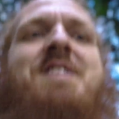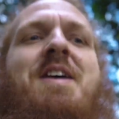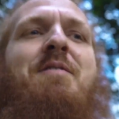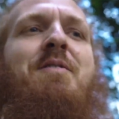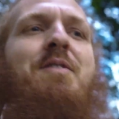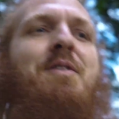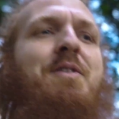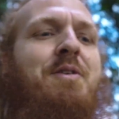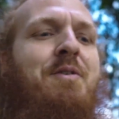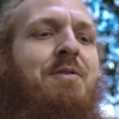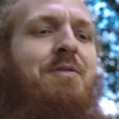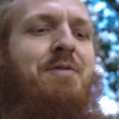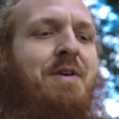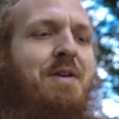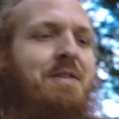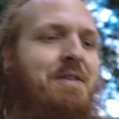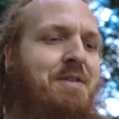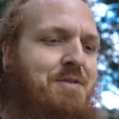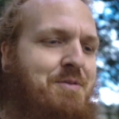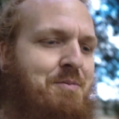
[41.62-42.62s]
having a little
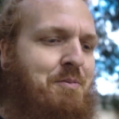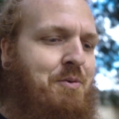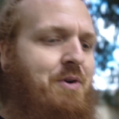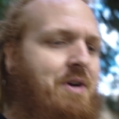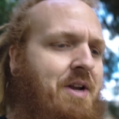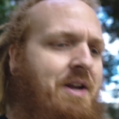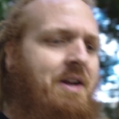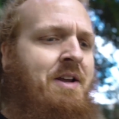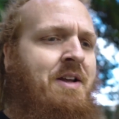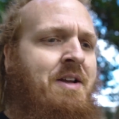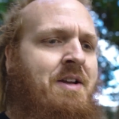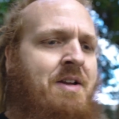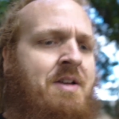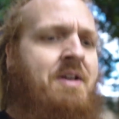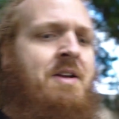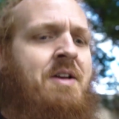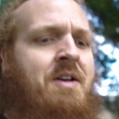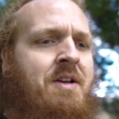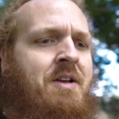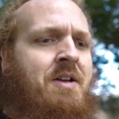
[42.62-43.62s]
fun this morning.
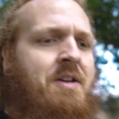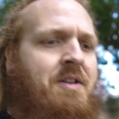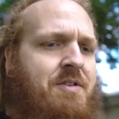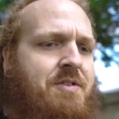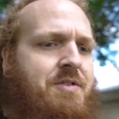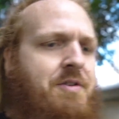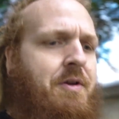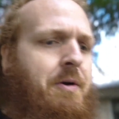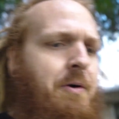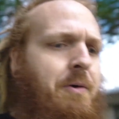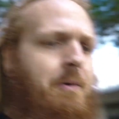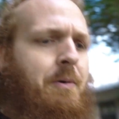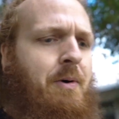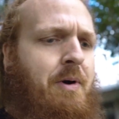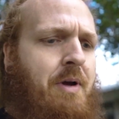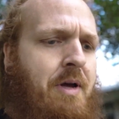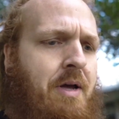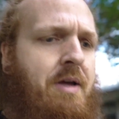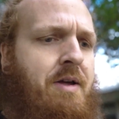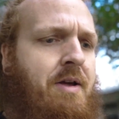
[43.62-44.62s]
So
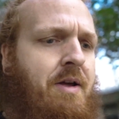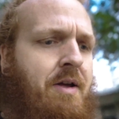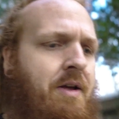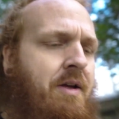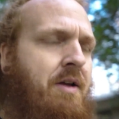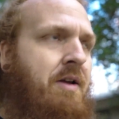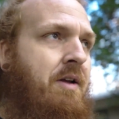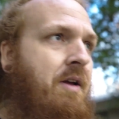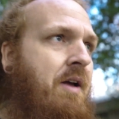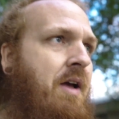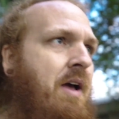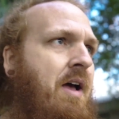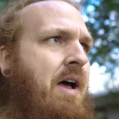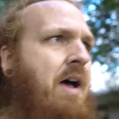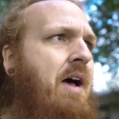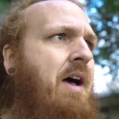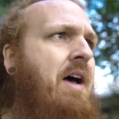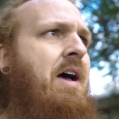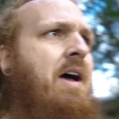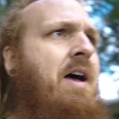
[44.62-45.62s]

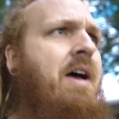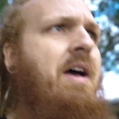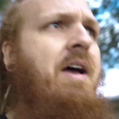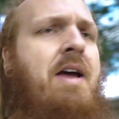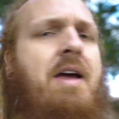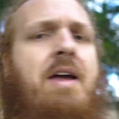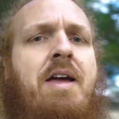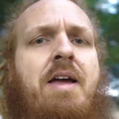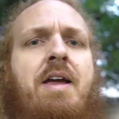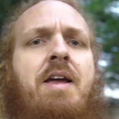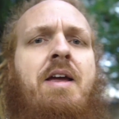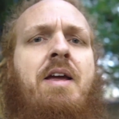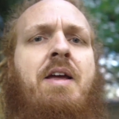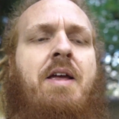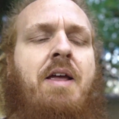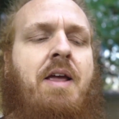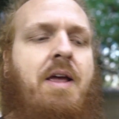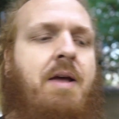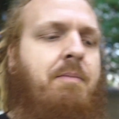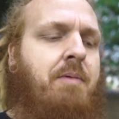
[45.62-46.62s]
I
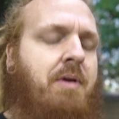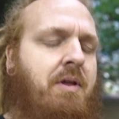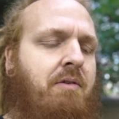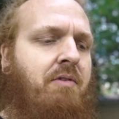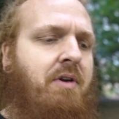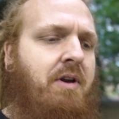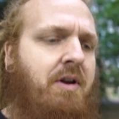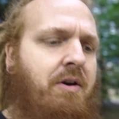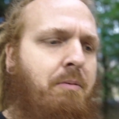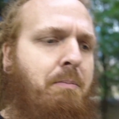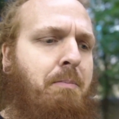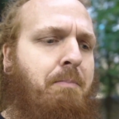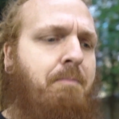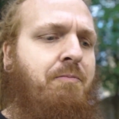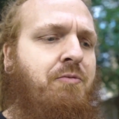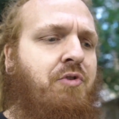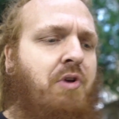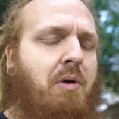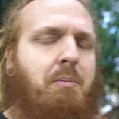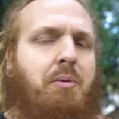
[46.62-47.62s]
am getting ready to
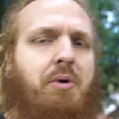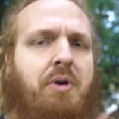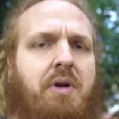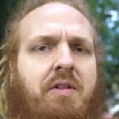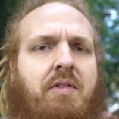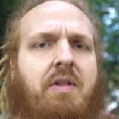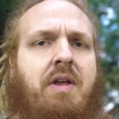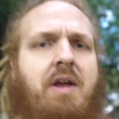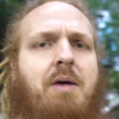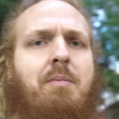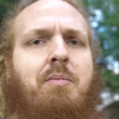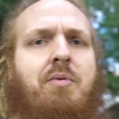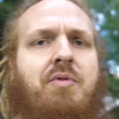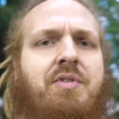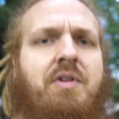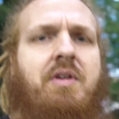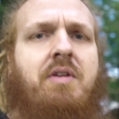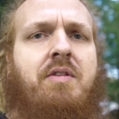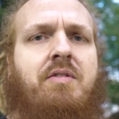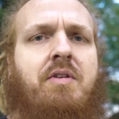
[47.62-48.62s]
start putting the upper
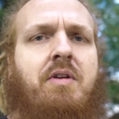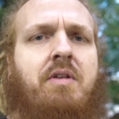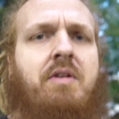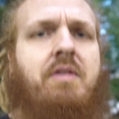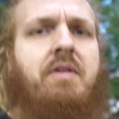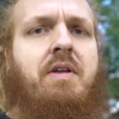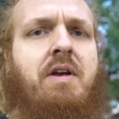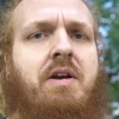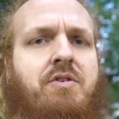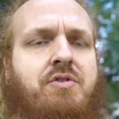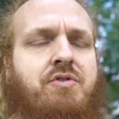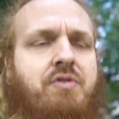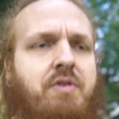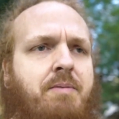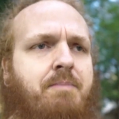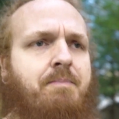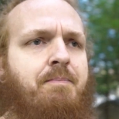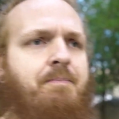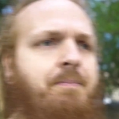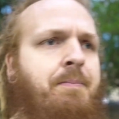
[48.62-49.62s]
skins on the
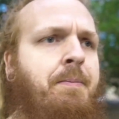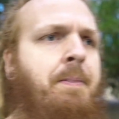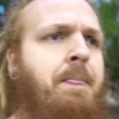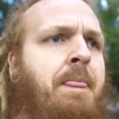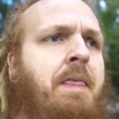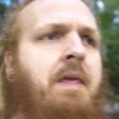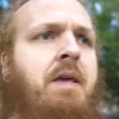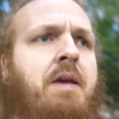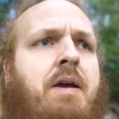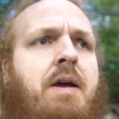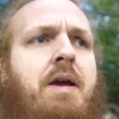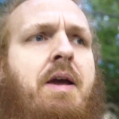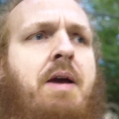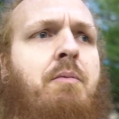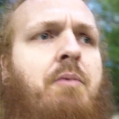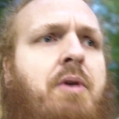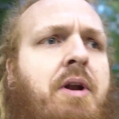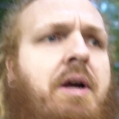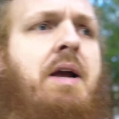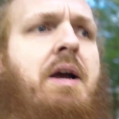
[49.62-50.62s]
Airstream. And
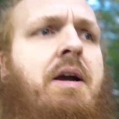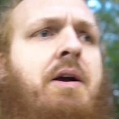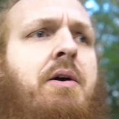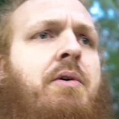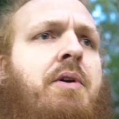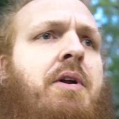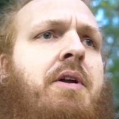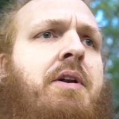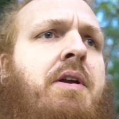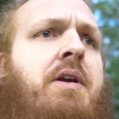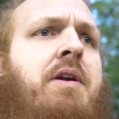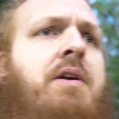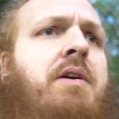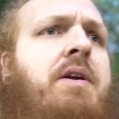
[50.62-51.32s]
what I got going on here